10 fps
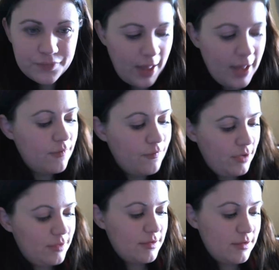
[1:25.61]
like for
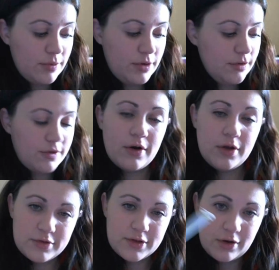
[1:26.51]
instance, when you
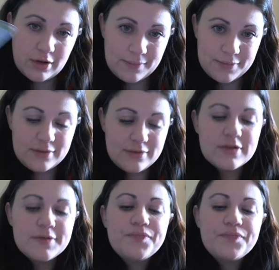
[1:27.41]
start using your LipSense,